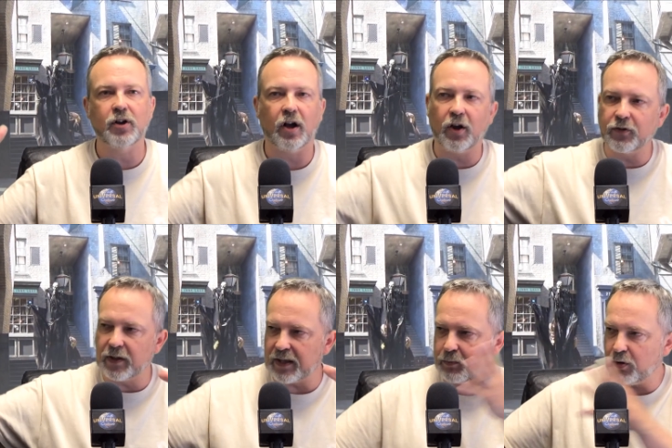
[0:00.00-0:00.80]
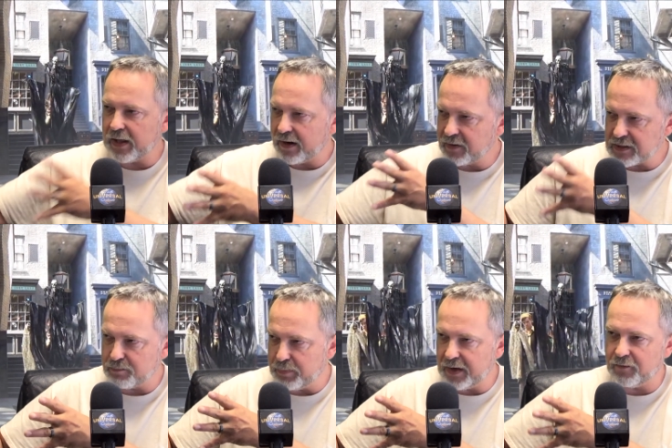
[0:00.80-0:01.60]
dolls that they pull out of this
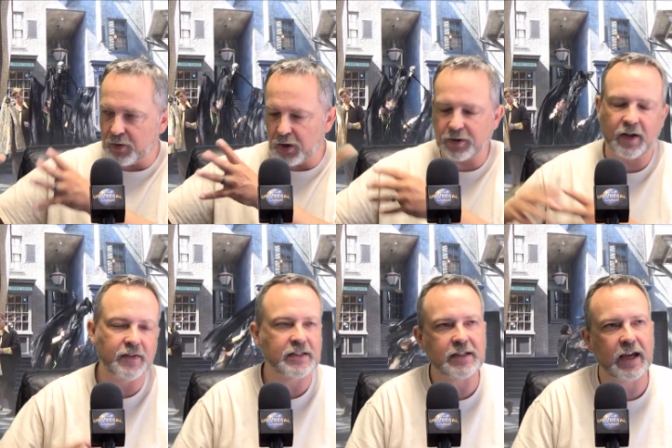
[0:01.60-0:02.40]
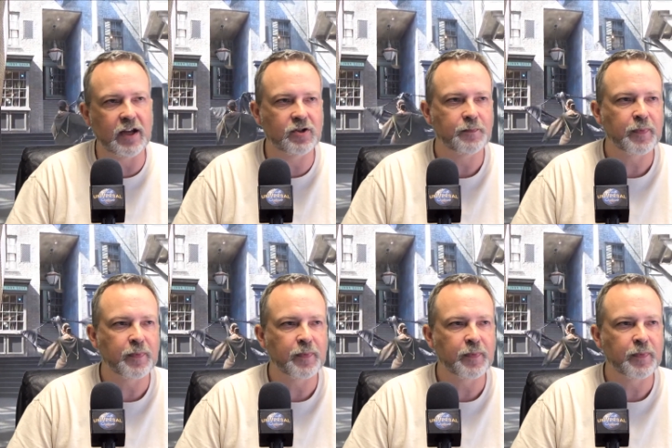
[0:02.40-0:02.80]
big vault on the stage.